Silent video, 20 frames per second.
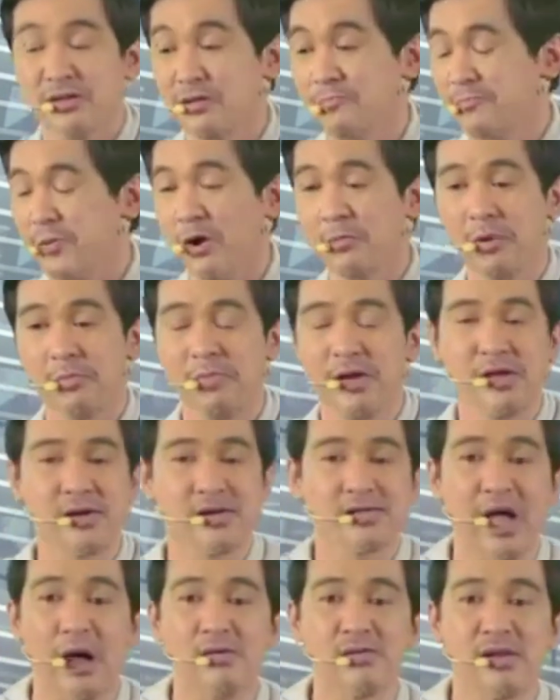and probably your
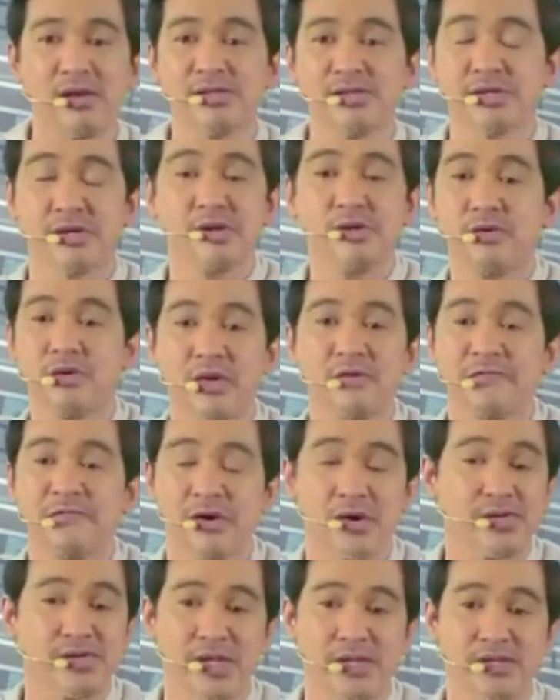downlines are looking
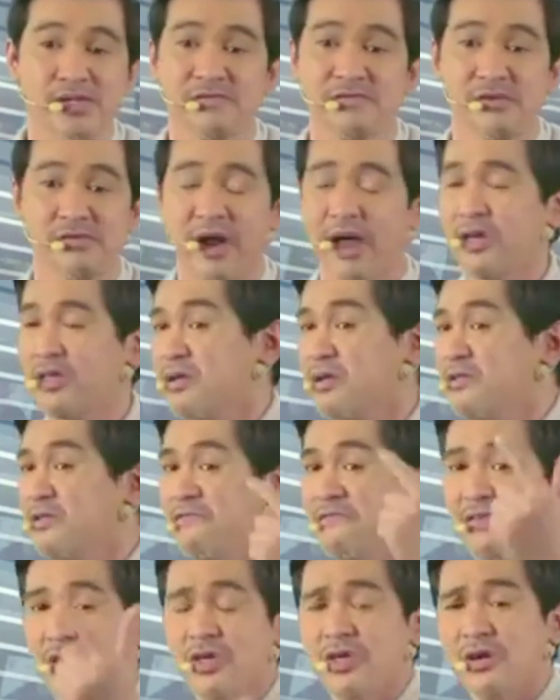for a sense of direction, a
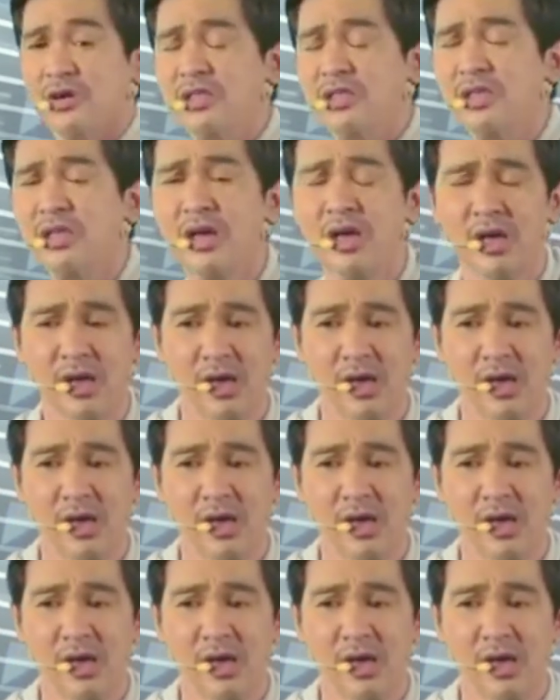vision,